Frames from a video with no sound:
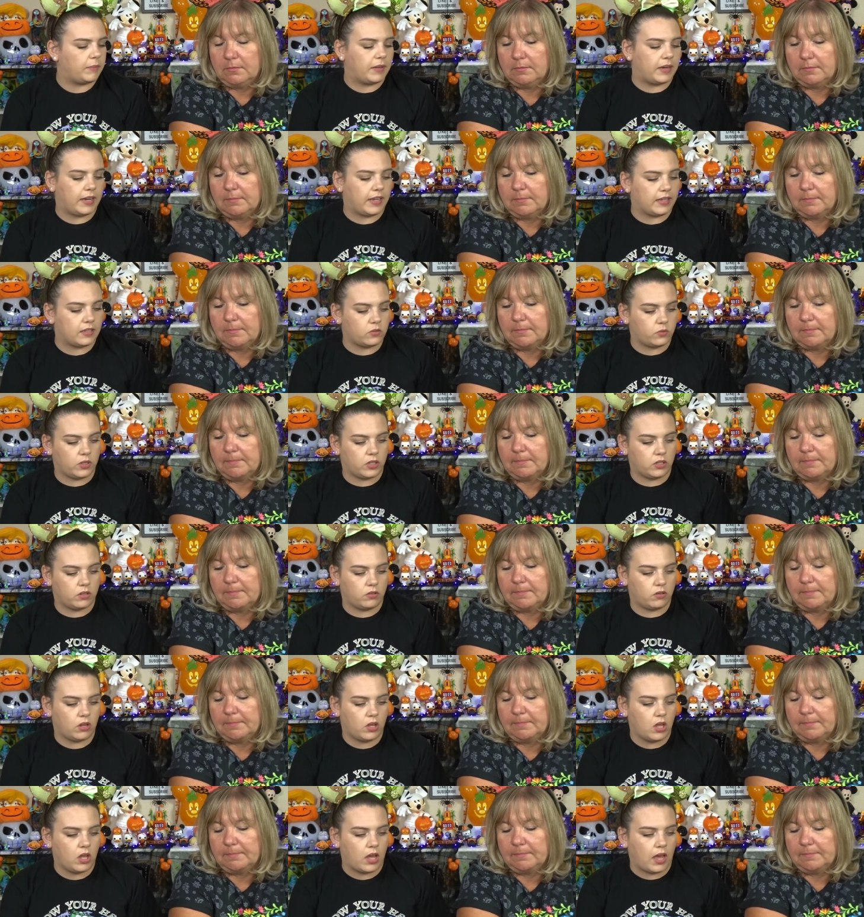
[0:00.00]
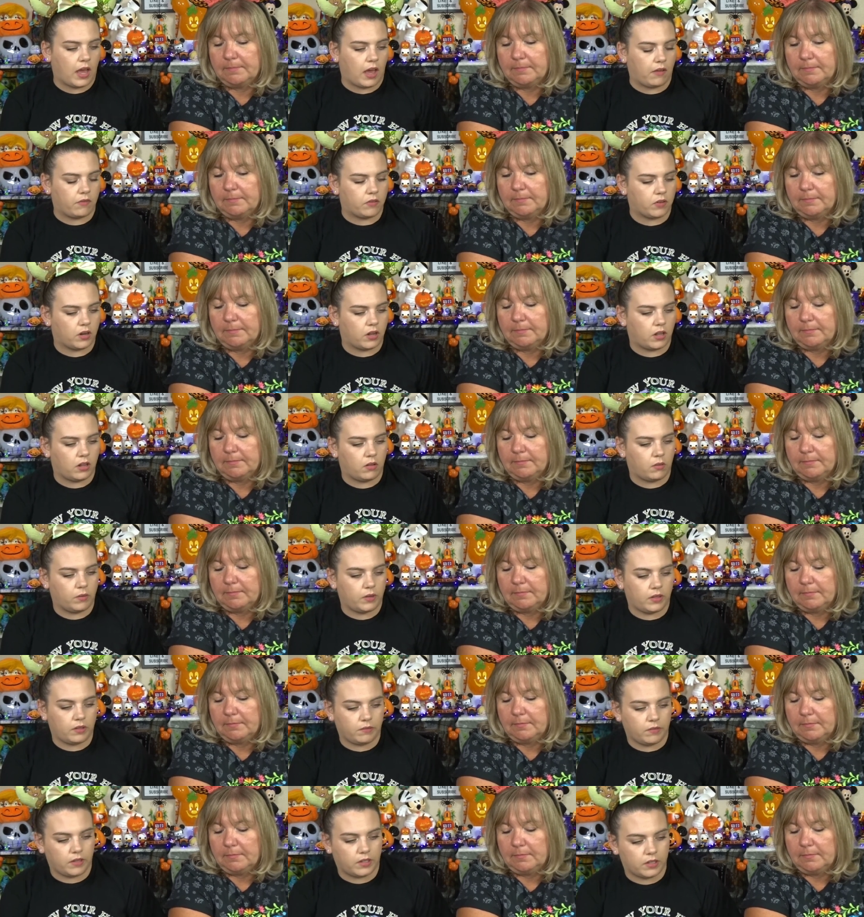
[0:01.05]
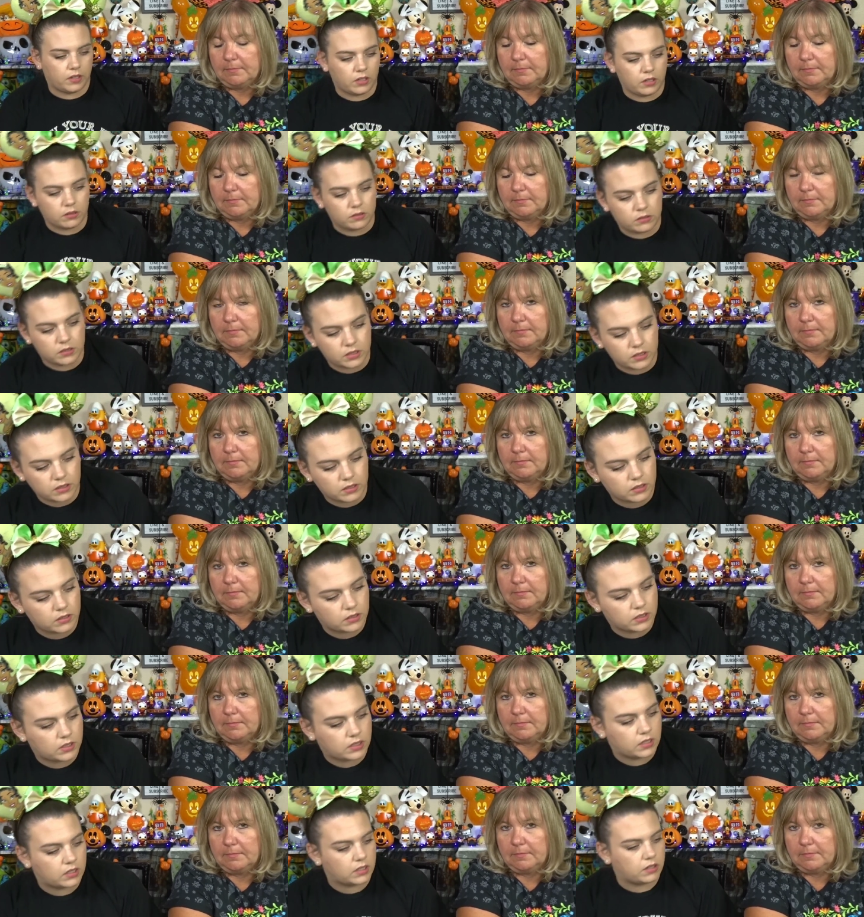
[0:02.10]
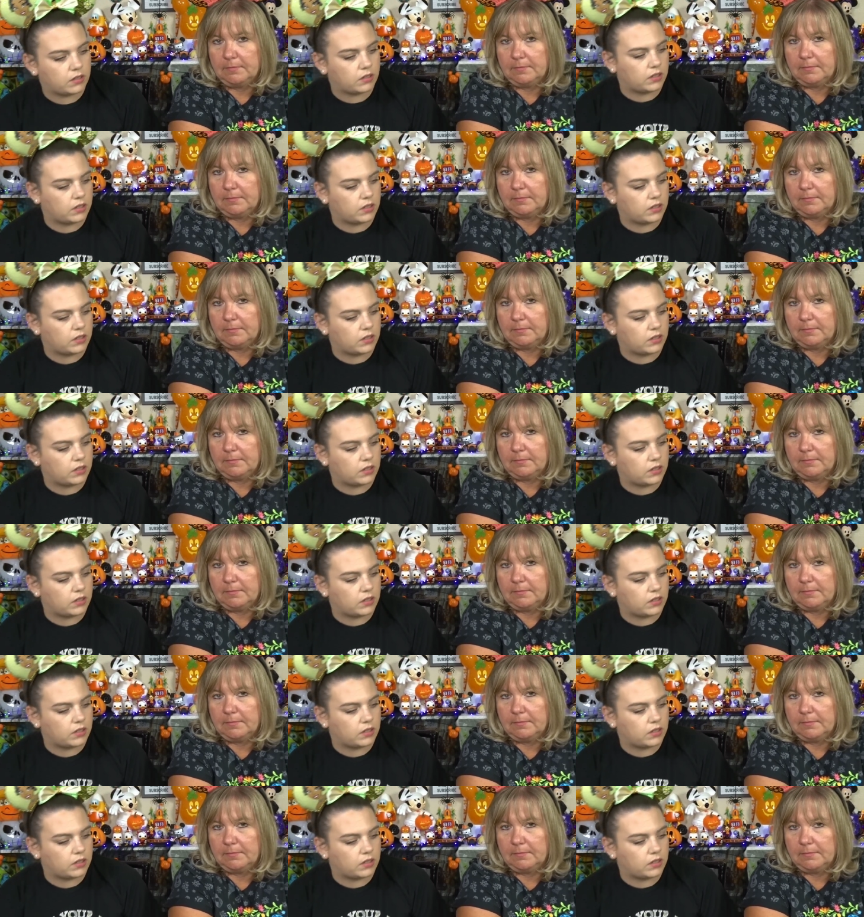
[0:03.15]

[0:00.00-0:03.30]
Speaker 1: I mean, I guess we could, after Halloween, we could use it in